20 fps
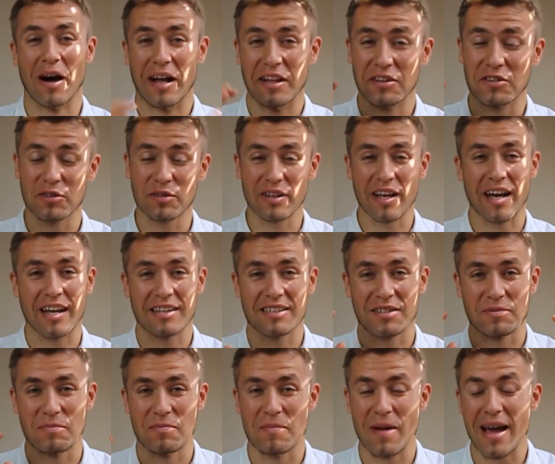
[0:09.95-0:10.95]
And
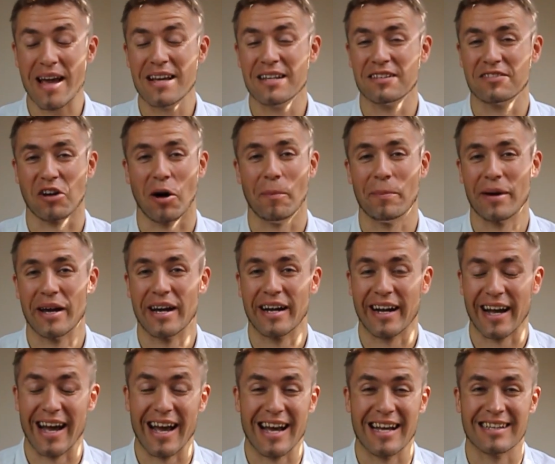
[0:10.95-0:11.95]
today's main
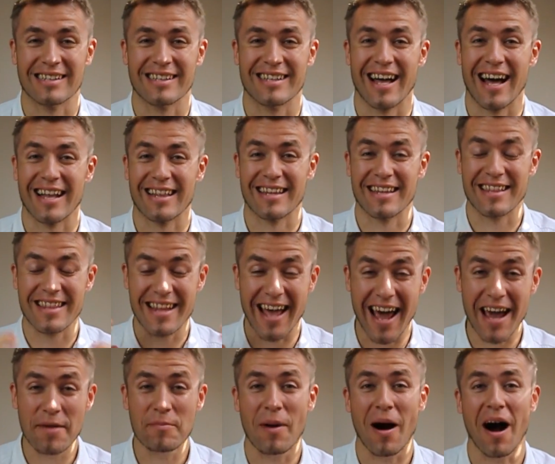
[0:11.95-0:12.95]
topic is that
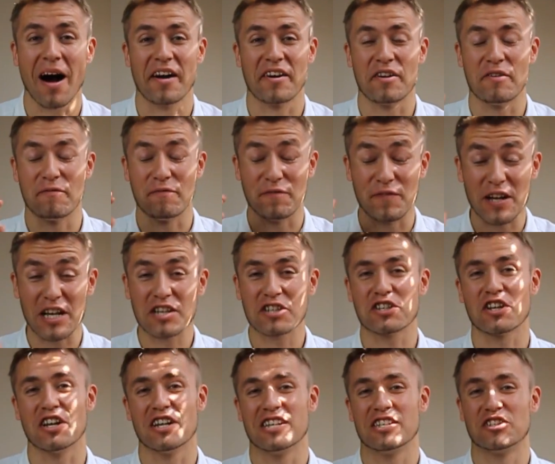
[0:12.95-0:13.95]
Neymar
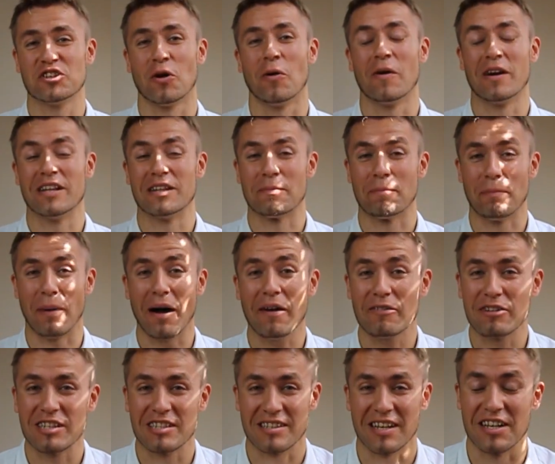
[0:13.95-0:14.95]
officially joined
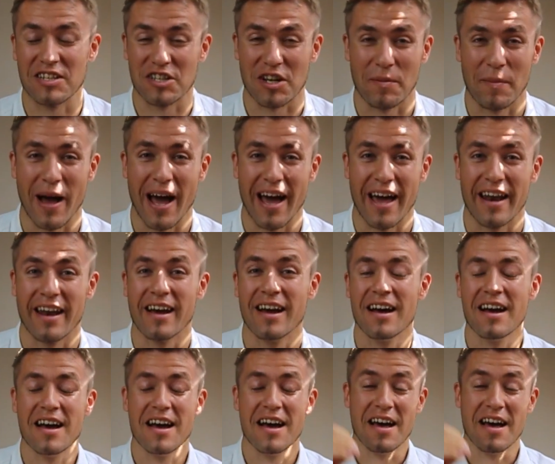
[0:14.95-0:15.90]
Paris Saint-Germain.